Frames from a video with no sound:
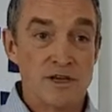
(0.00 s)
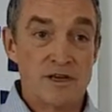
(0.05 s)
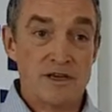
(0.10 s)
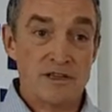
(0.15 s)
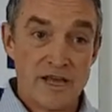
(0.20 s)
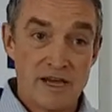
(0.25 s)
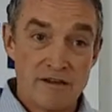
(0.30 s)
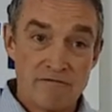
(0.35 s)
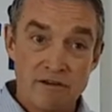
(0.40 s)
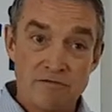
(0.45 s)

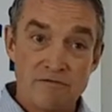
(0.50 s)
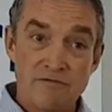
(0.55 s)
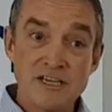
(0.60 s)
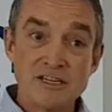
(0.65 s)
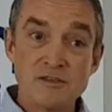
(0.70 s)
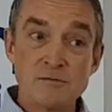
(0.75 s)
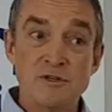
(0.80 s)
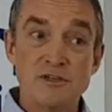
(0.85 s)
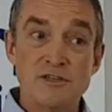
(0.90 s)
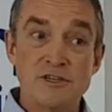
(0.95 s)
Their
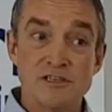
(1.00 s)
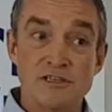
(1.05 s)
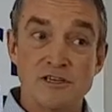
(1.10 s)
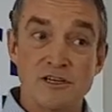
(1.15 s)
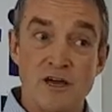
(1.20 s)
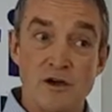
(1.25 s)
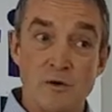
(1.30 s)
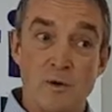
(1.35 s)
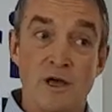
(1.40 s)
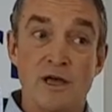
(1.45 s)
investment is
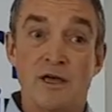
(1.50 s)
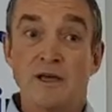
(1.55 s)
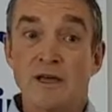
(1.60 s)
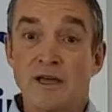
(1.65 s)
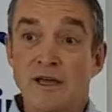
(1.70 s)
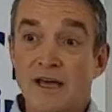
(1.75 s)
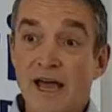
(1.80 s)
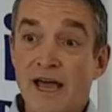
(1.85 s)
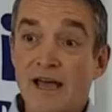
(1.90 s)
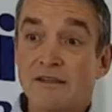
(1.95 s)
lower
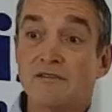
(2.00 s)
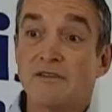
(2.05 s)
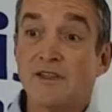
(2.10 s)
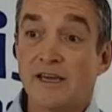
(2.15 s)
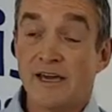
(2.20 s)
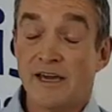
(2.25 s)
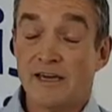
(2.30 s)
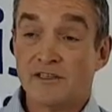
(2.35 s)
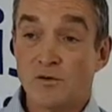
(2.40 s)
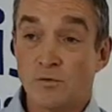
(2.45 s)
and they
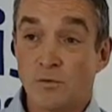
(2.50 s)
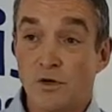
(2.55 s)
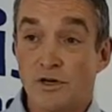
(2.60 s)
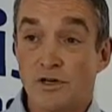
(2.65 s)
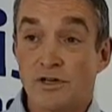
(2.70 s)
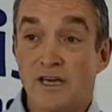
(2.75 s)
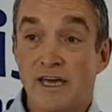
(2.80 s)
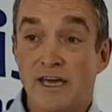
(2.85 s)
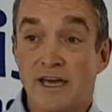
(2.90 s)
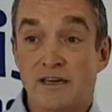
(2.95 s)
get a
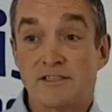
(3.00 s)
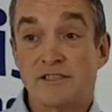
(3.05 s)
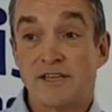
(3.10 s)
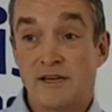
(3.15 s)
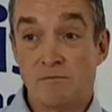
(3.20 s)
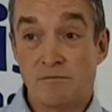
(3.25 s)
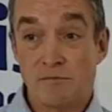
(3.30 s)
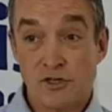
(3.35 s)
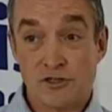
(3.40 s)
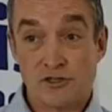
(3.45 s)
working
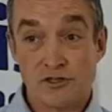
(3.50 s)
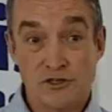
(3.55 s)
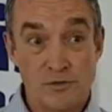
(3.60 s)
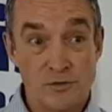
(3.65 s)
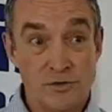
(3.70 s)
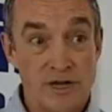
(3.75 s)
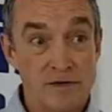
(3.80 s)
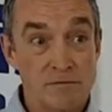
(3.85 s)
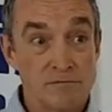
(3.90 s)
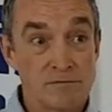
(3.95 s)
asset much
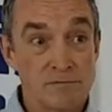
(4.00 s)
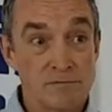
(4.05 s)
sooner.